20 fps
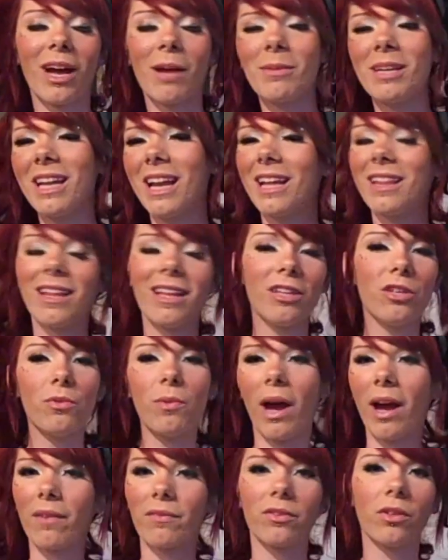I mean, and then you
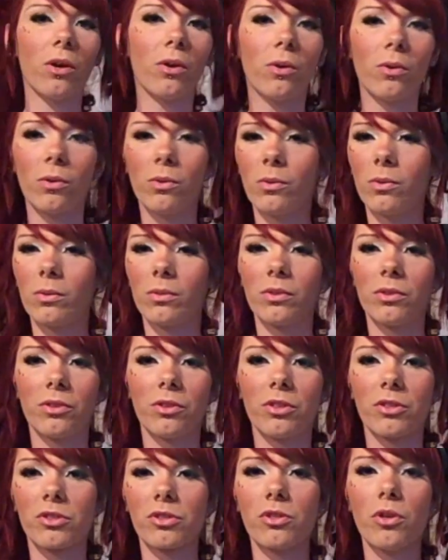have
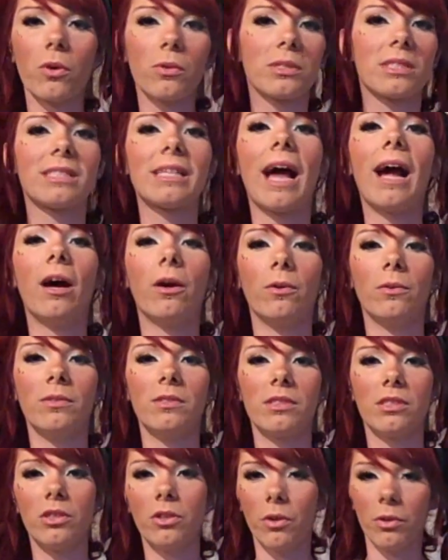there's no sound.
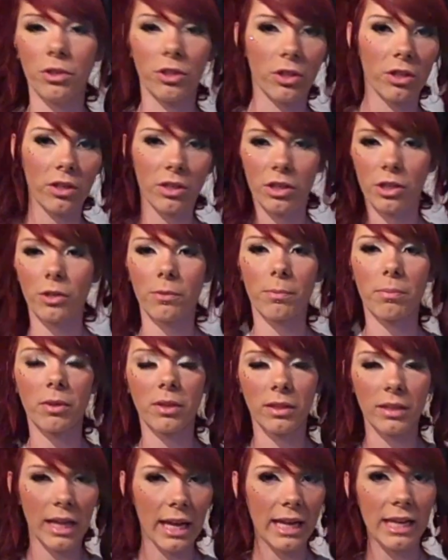You know, you're
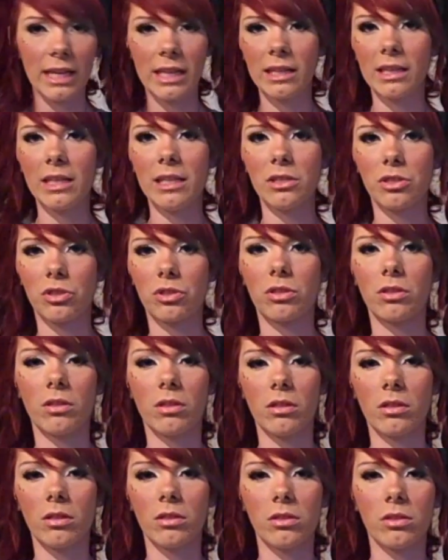hitting these
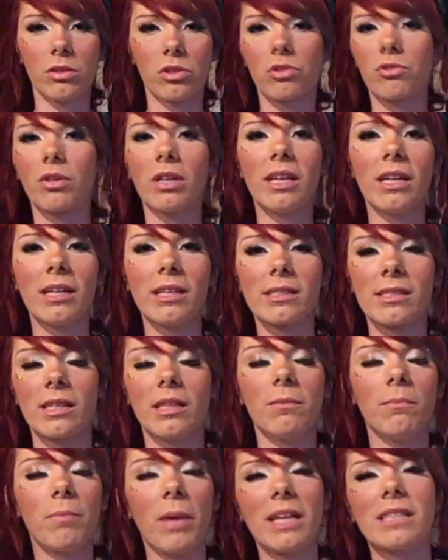strings,
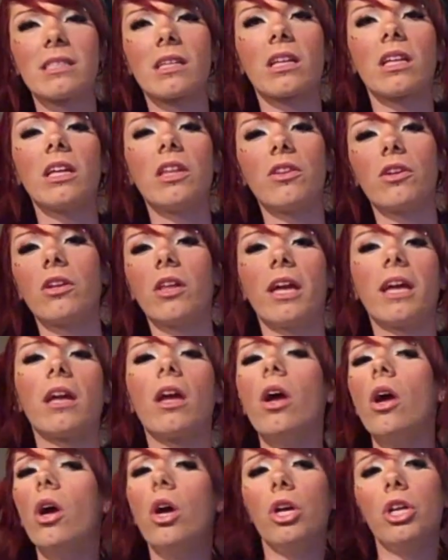and basically they're like,
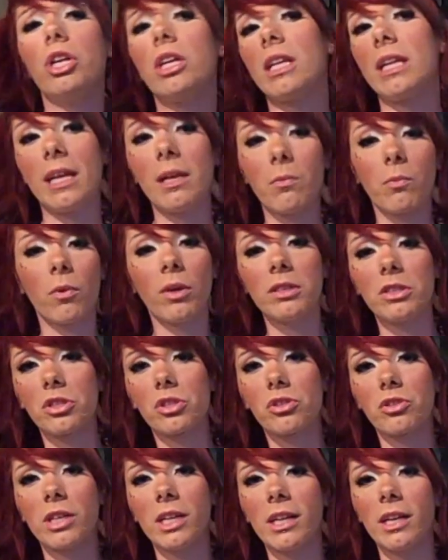you can hit one
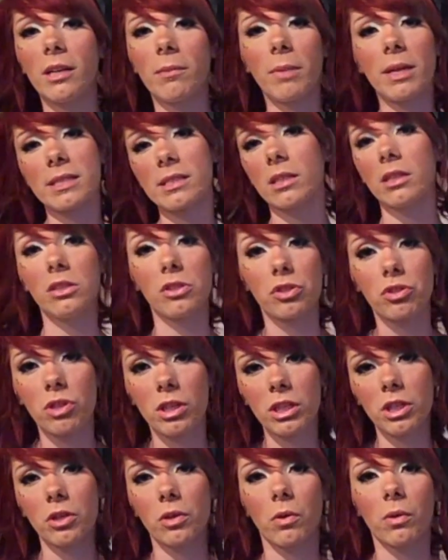string, basically the
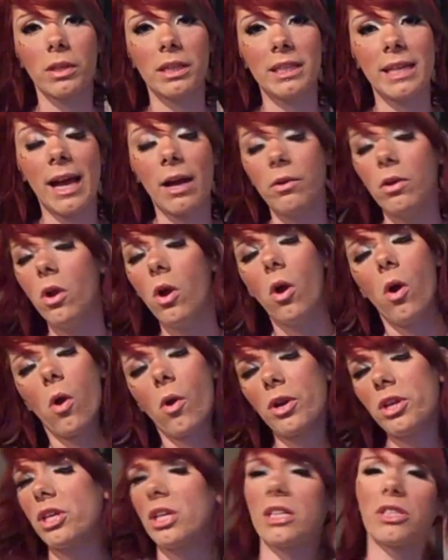string that you're holding down,
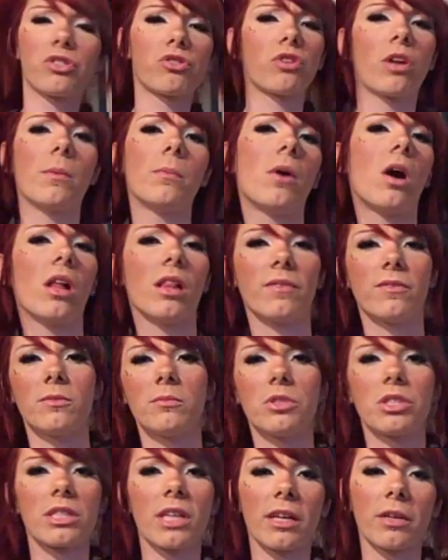or you can strum all of them,
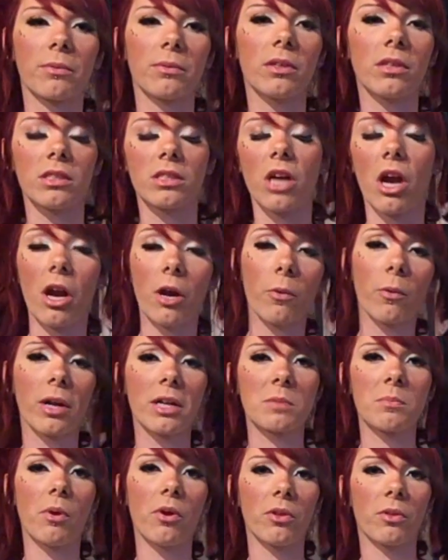just like a real guitar. It
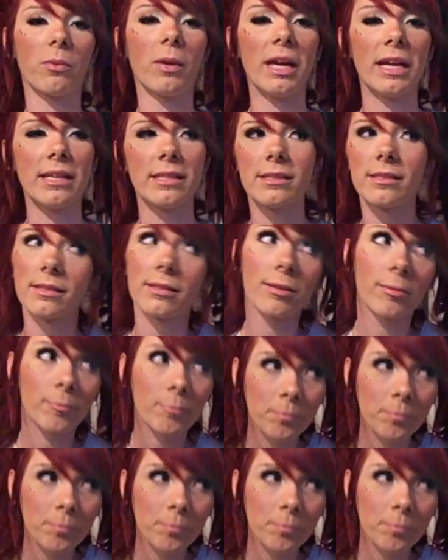works both ways.